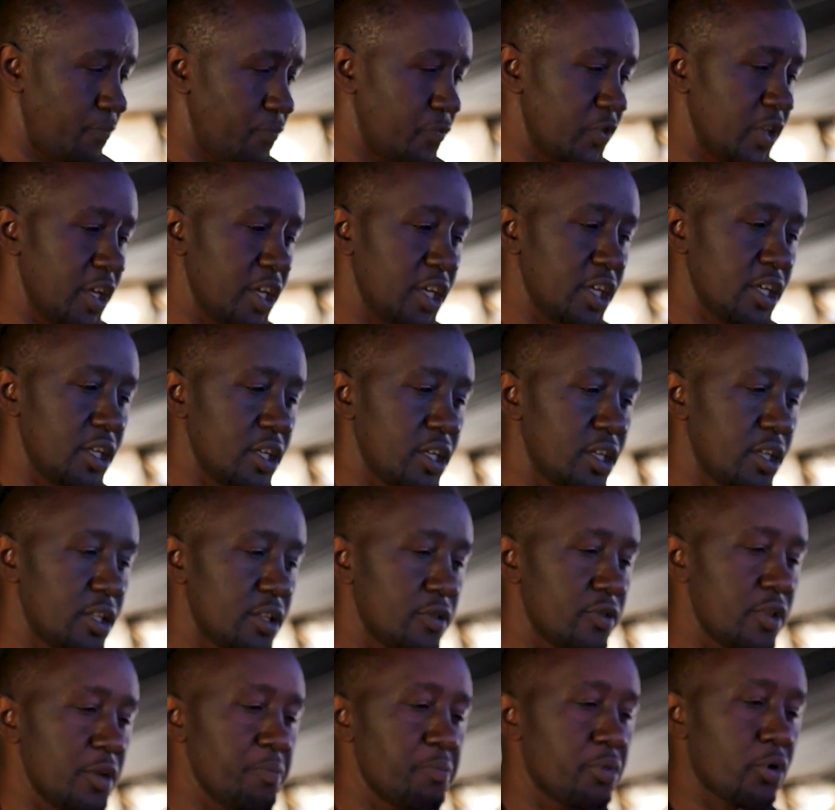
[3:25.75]
they
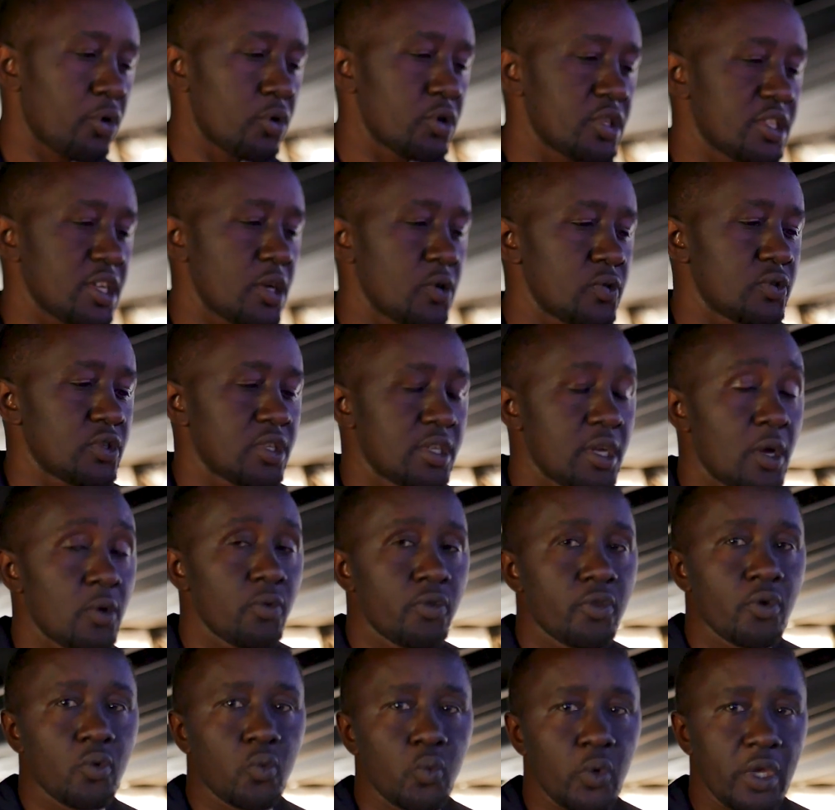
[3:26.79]
brought out now
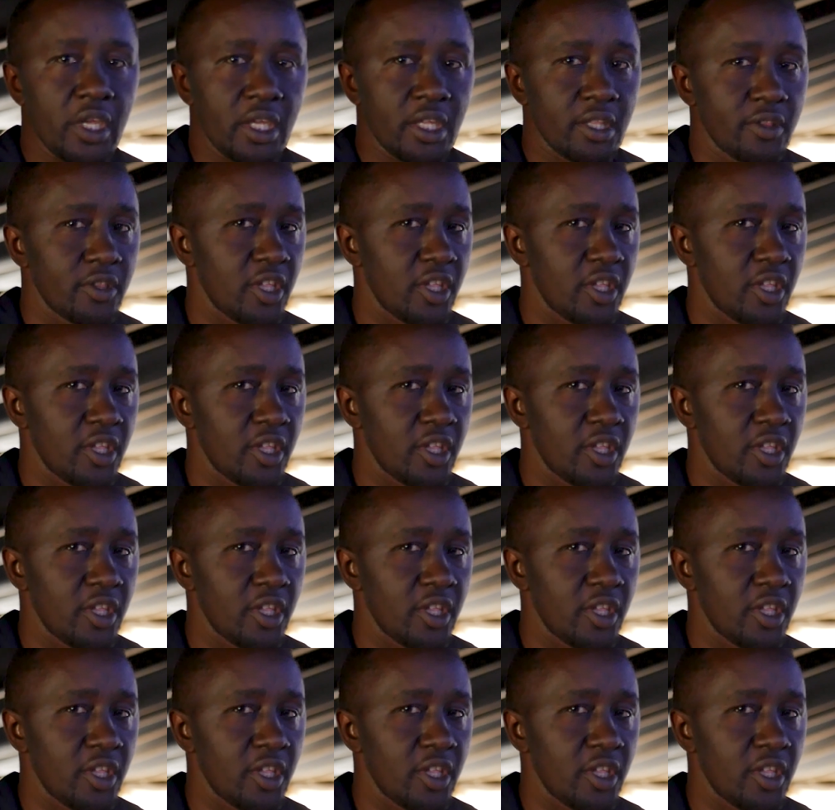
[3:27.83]
the wing.